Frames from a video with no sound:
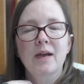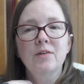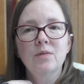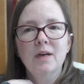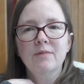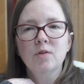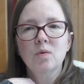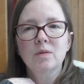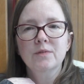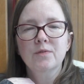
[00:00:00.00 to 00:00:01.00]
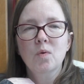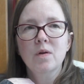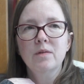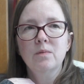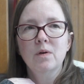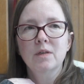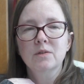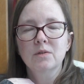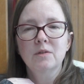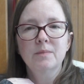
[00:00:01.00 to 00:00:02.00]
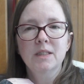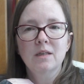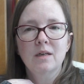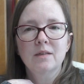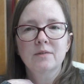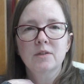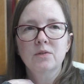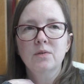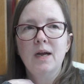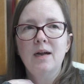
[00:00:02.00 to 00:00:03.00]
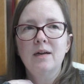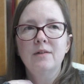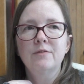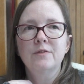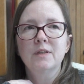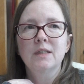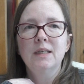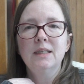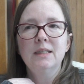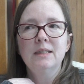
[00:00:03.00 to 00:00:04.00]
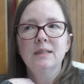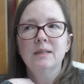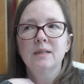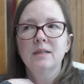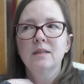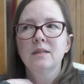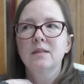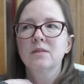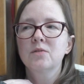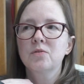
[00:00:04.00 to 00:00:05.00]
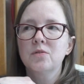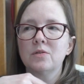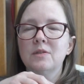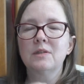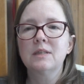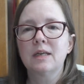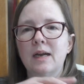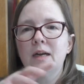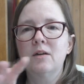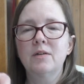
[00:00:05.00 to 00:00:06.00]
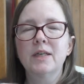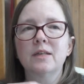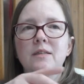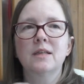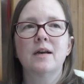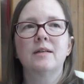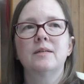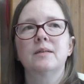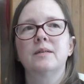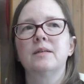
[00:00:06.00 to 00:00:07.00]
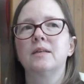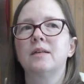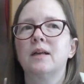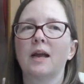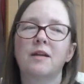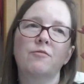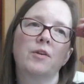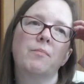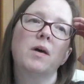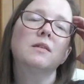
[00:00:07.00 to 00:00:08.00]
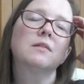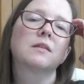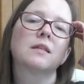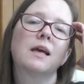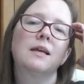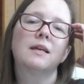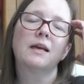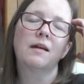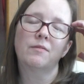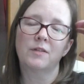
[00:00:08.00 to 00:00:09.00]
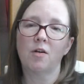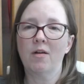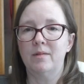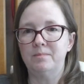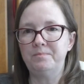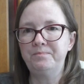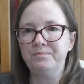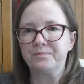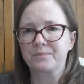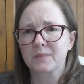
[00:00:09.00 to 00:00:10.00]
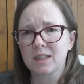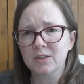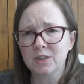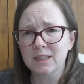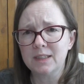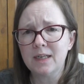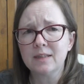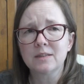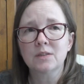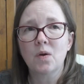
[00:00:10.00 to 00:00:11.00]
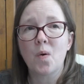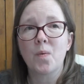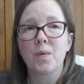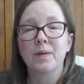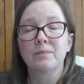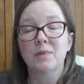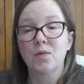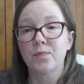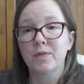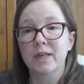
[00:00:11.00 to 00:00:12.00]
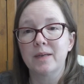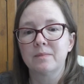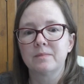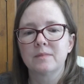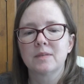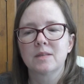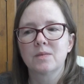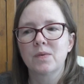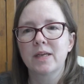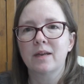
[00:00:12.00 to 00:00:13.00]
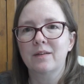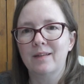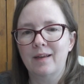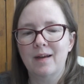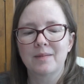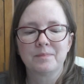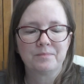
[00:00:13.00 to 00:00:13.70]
I do have goals for the Royal Tudor Mandala to have a certain area done every month, and I have not touched it yet, so hopefully we get to that.